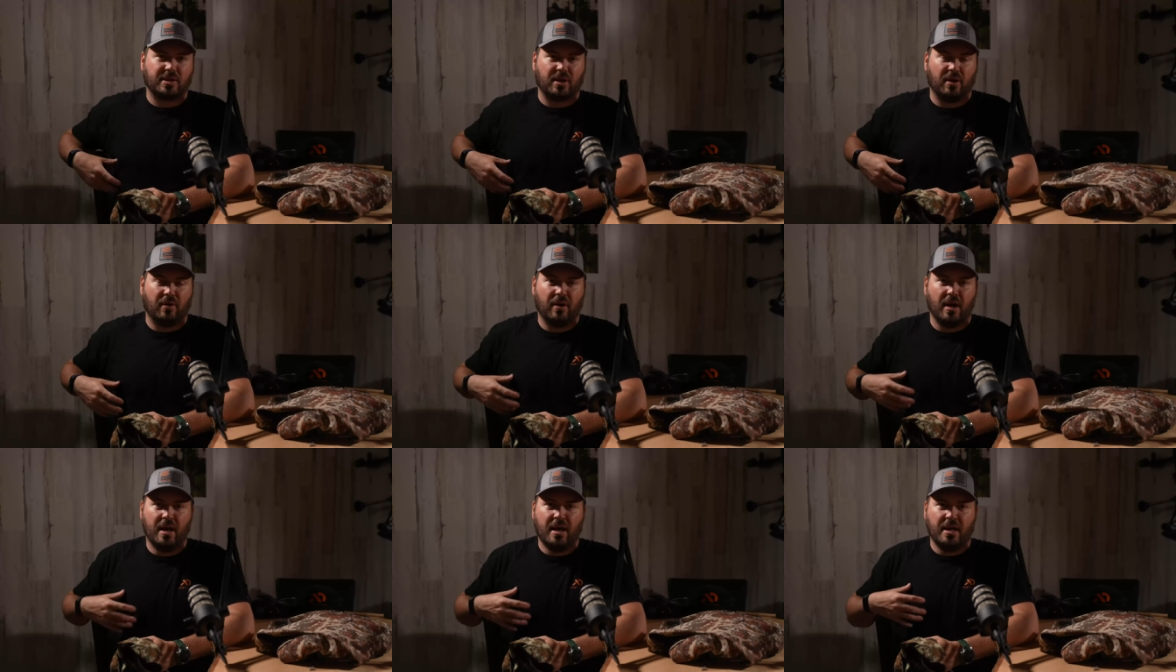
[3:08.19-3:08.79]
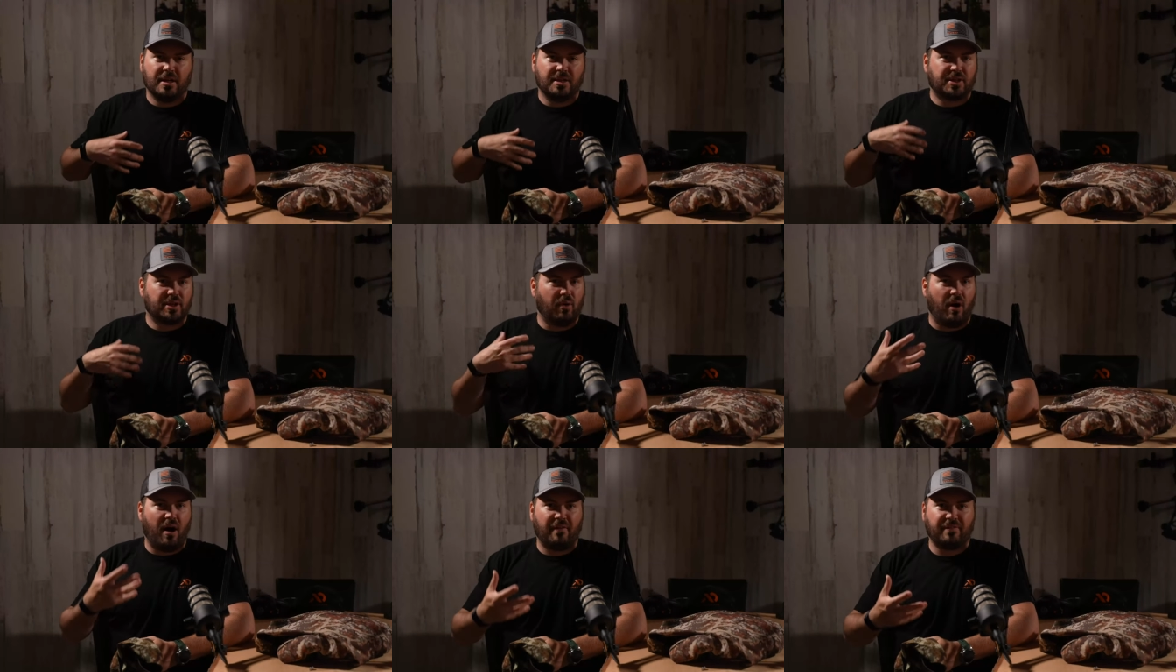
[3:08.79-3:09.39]
So,
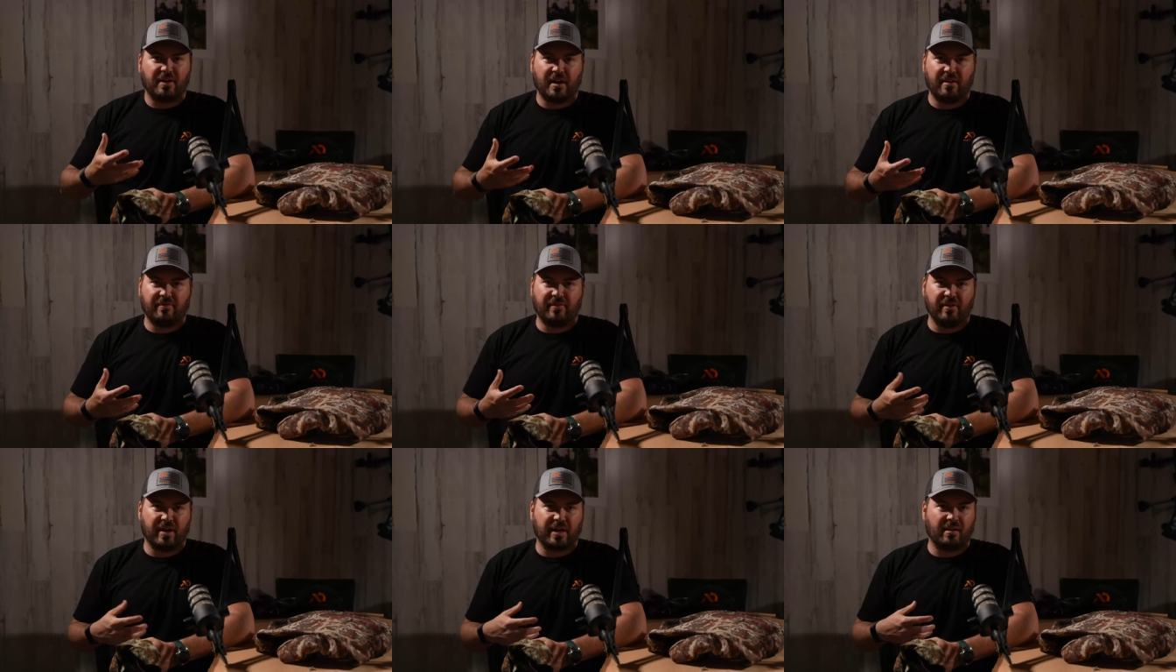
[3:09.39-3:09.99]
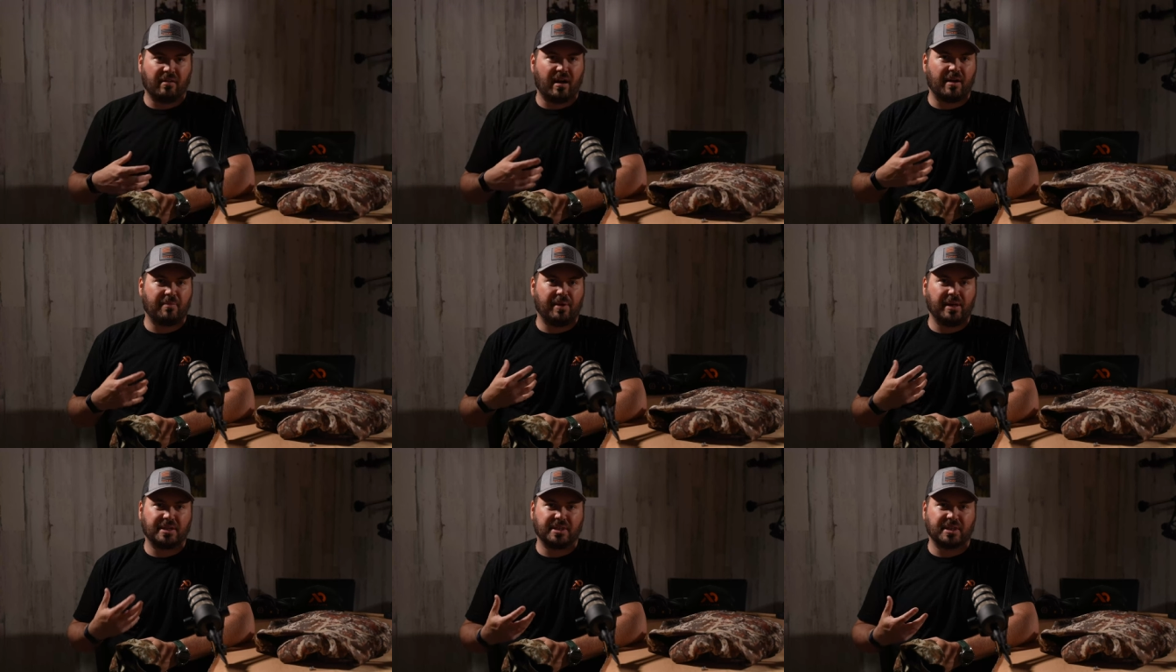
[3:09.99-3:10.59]
so often I feel like a lot of
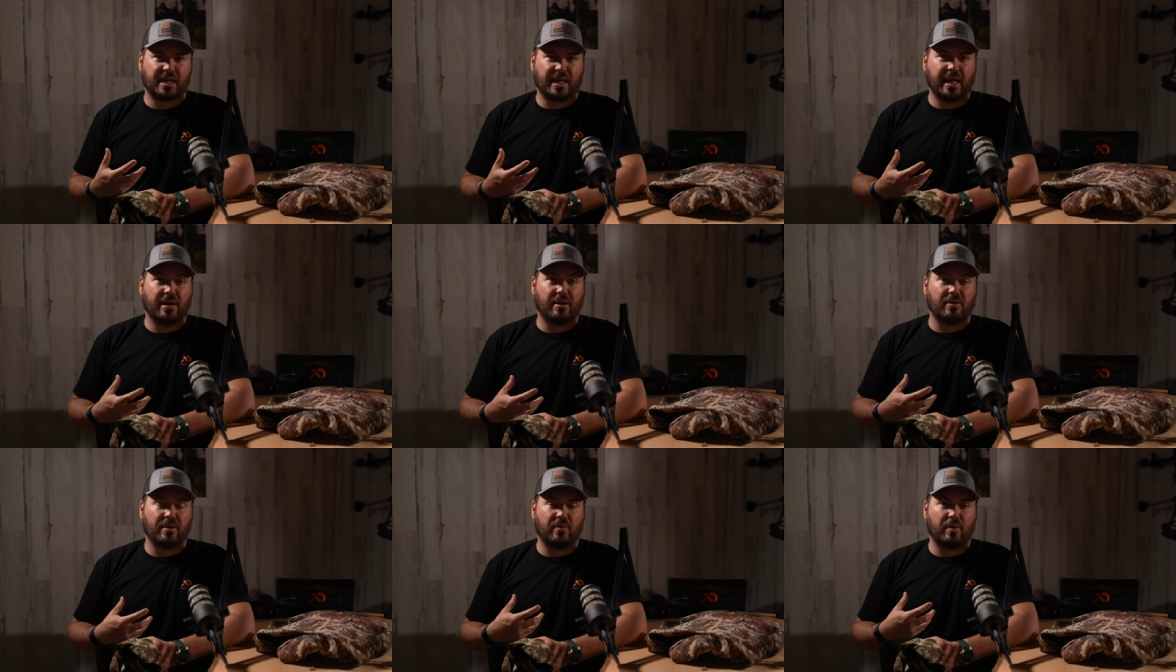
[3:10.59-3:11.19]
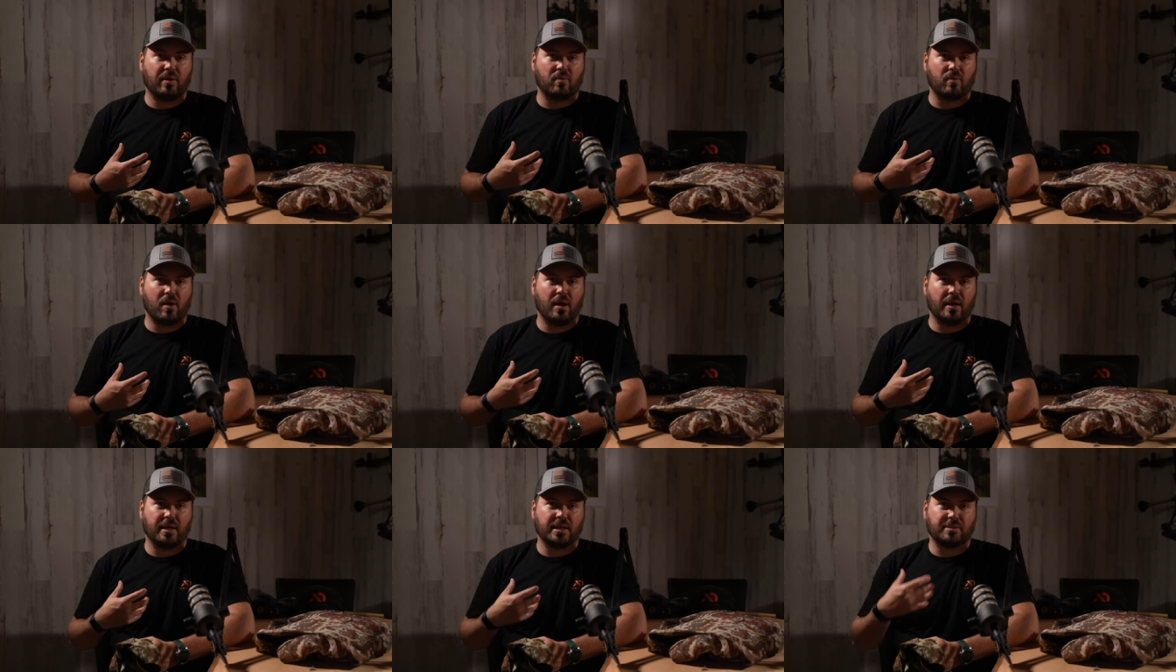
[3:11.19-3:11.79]
pieces of gear that we
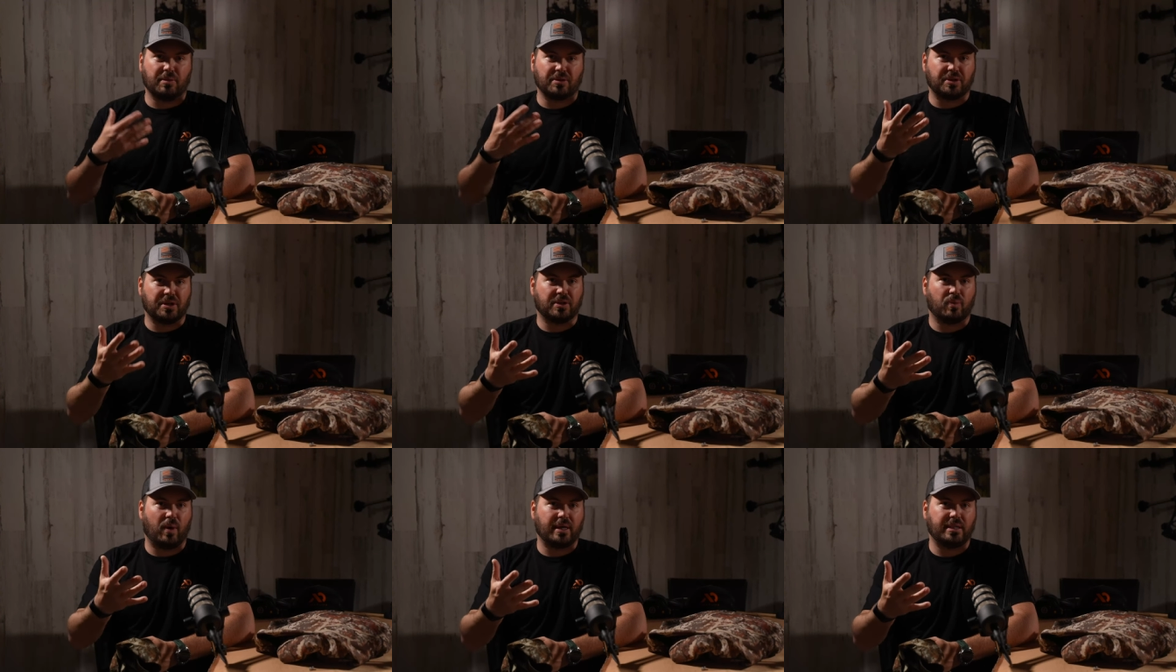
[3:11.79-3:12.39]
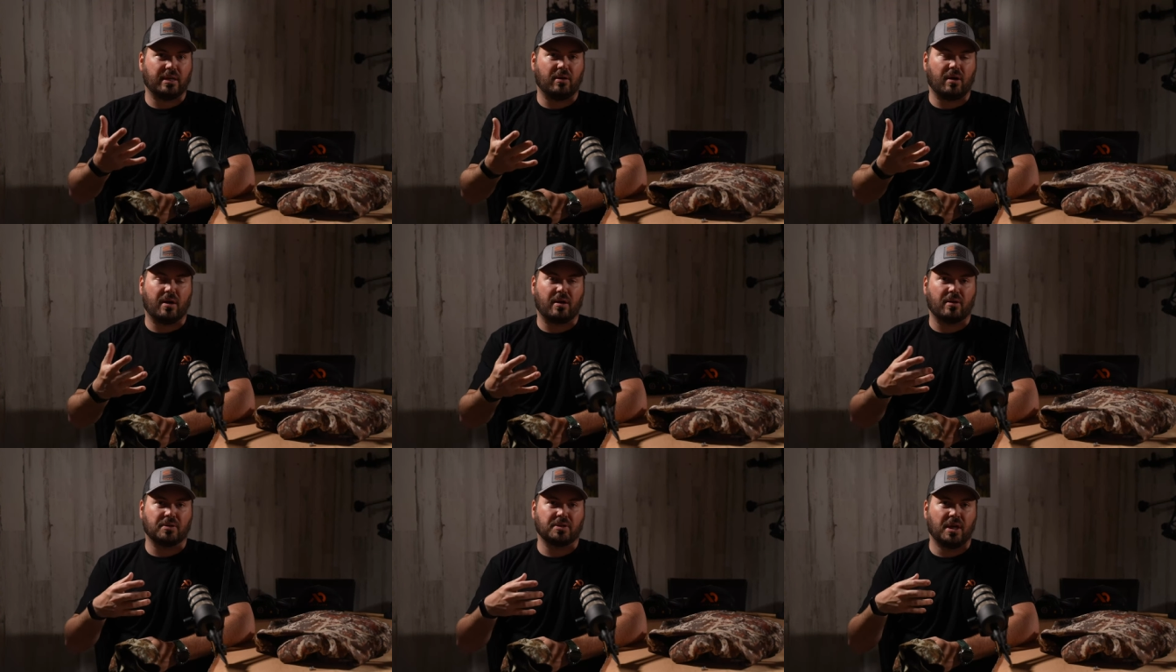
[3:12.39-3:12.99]
run, especially as whitetail
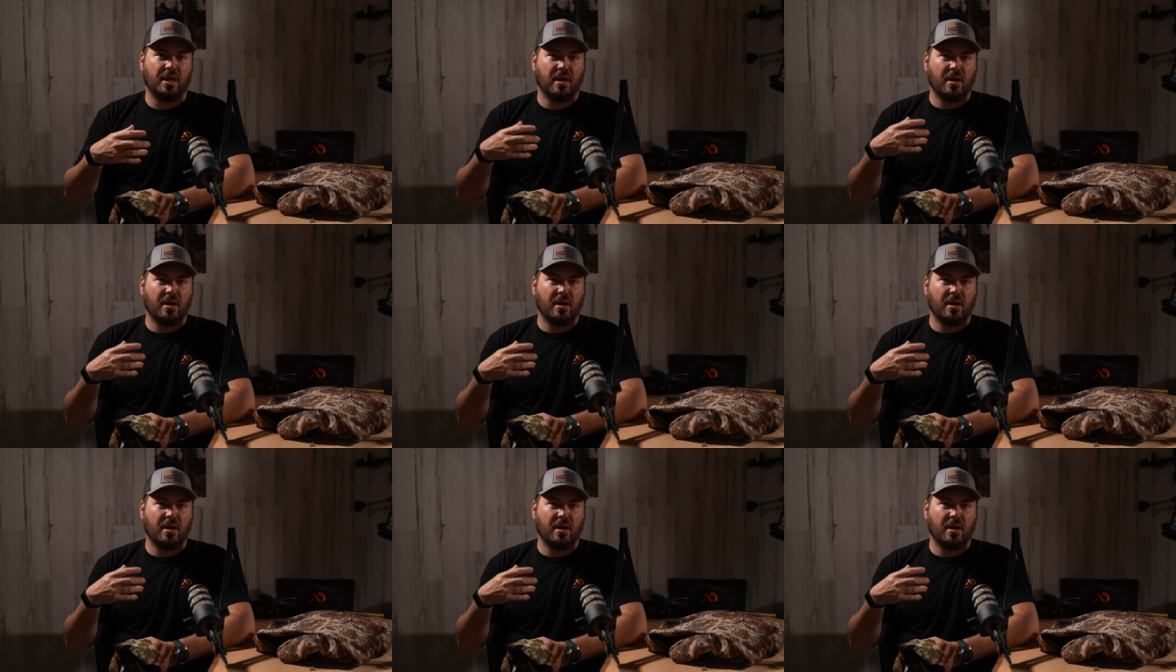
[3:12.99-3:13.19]
hunters,